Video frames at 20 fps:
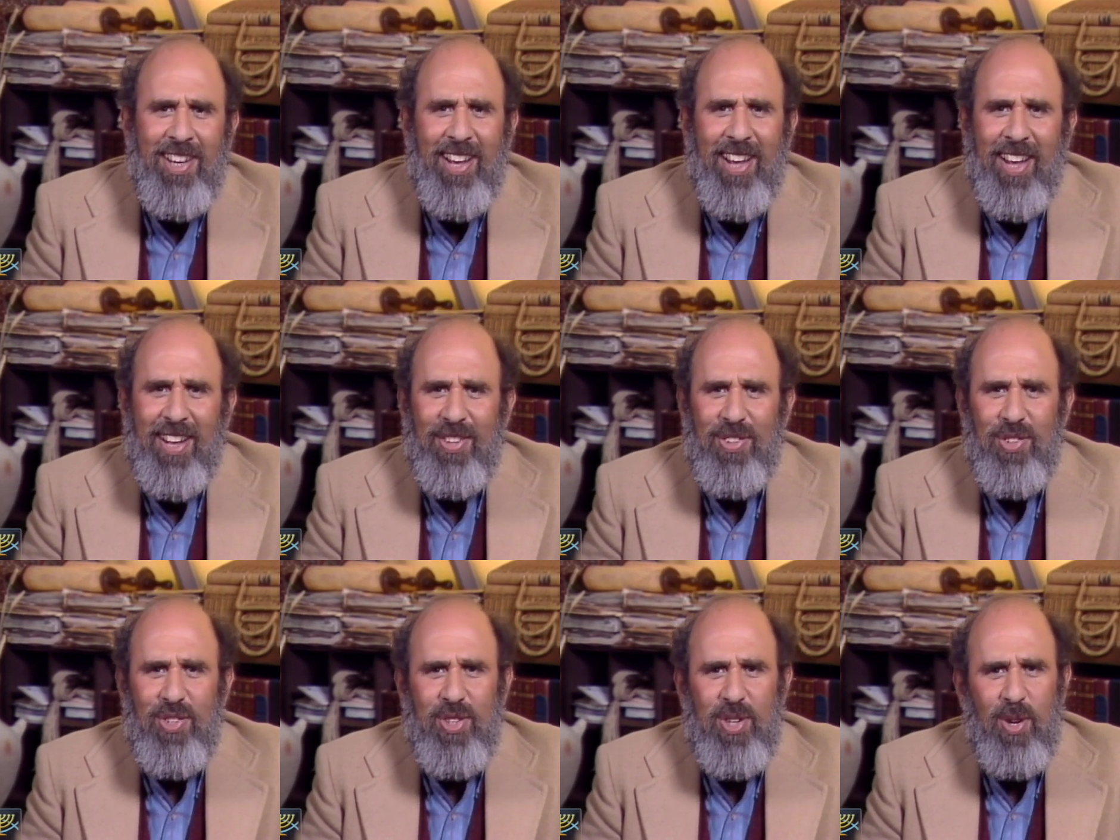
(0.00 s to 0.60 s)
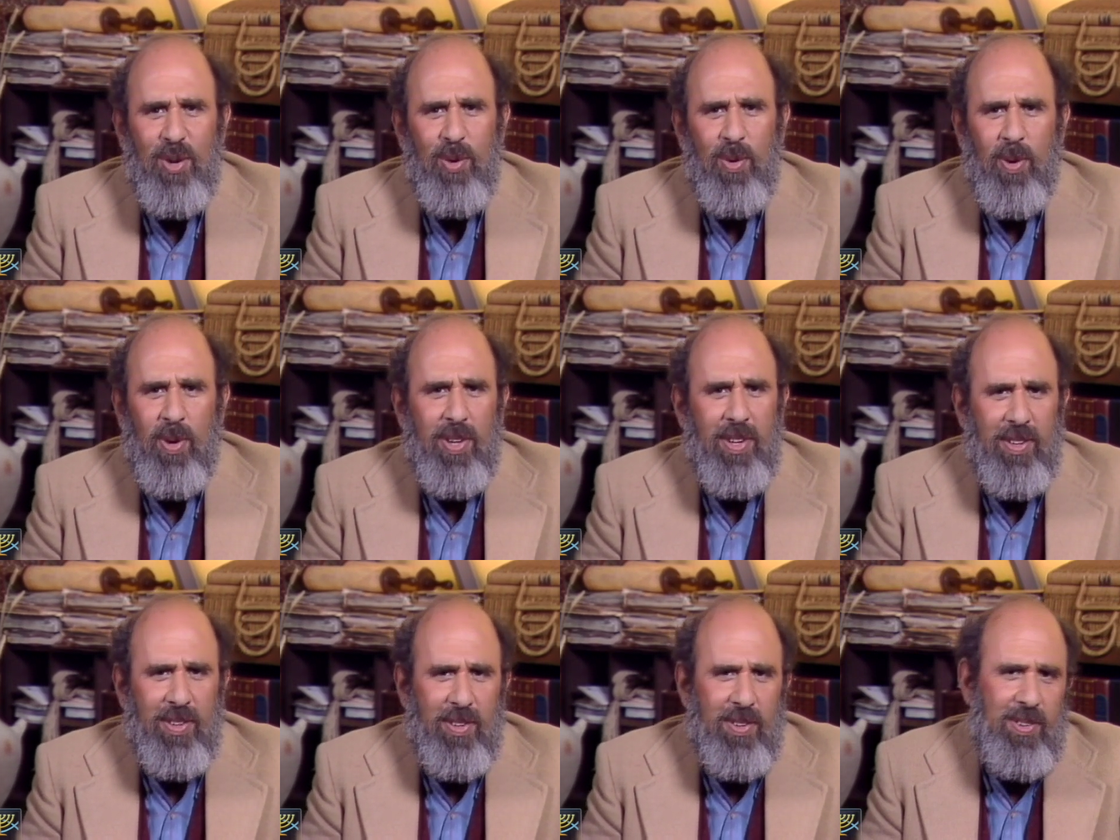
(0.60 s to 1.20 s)
And so
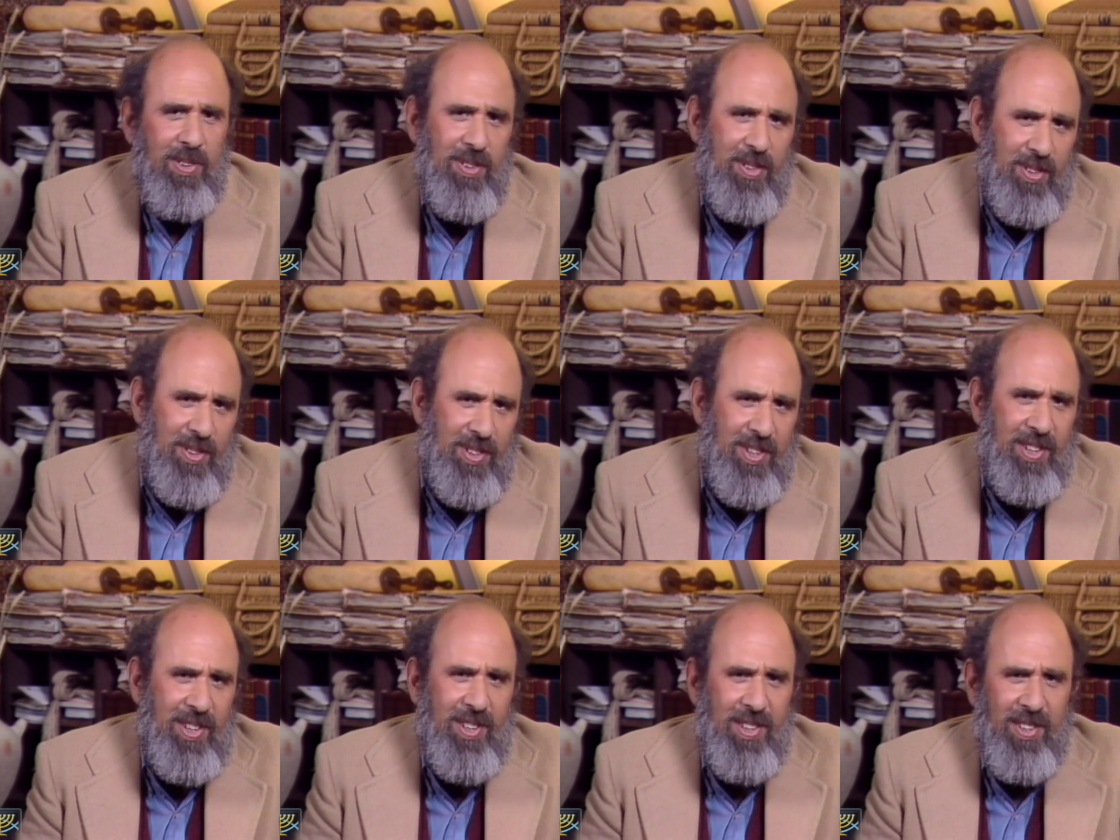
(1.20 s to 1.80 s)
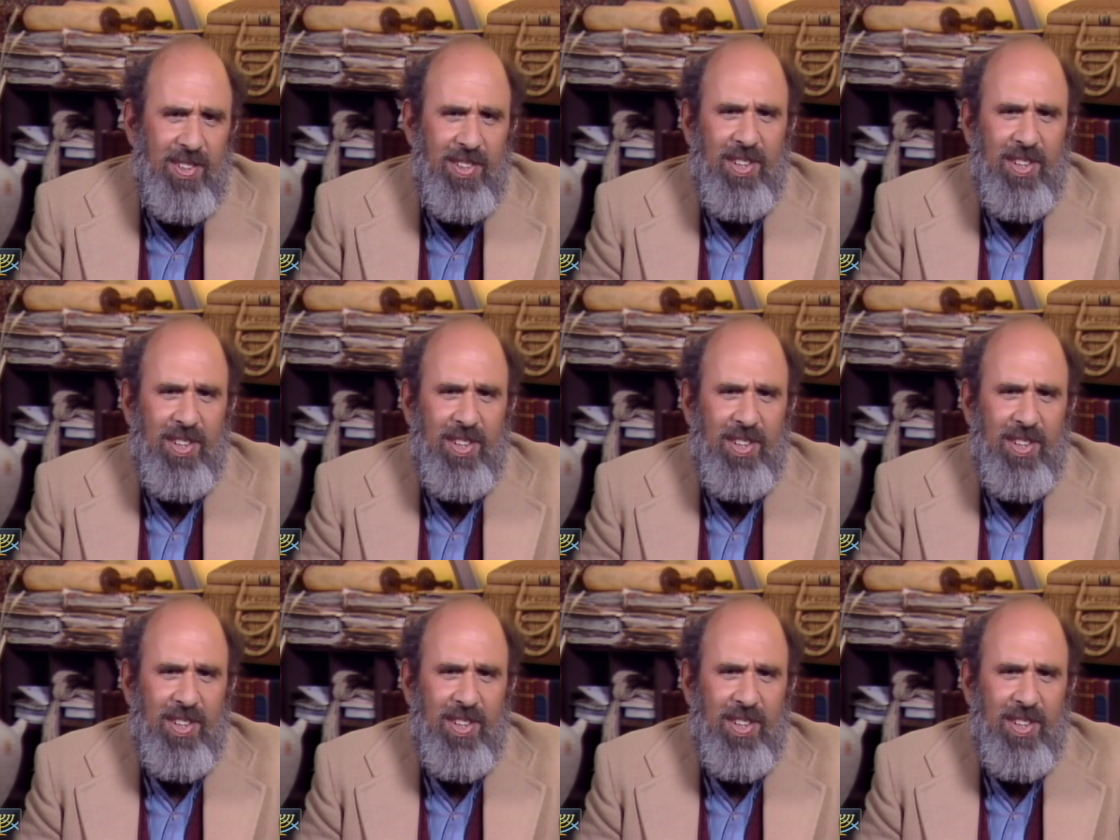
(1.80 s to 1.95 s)
uh, the,